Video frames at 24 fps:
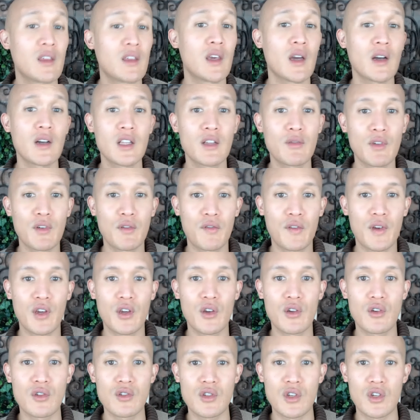The Young Living
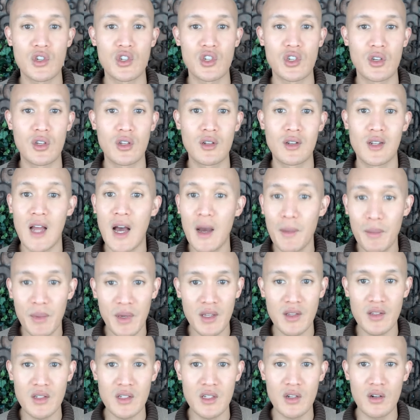figures should not be
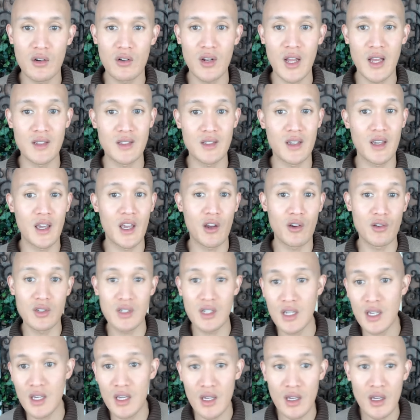considered as a
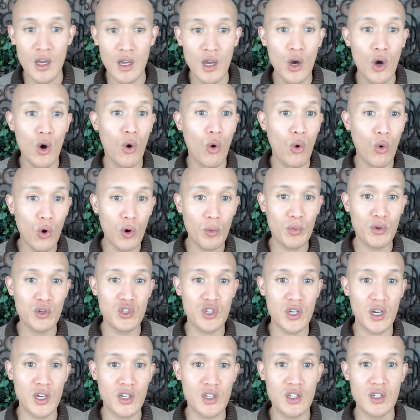guarantee or
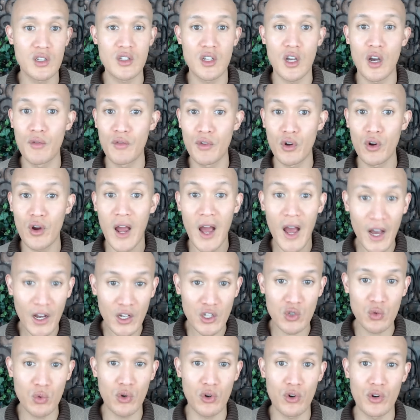projections of your
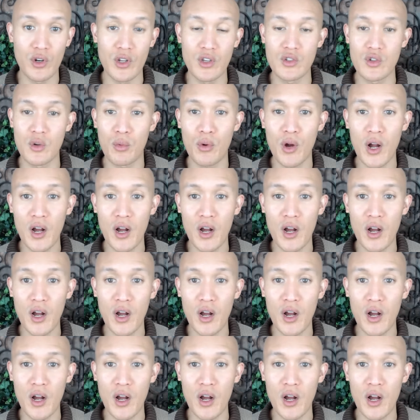actual earnings or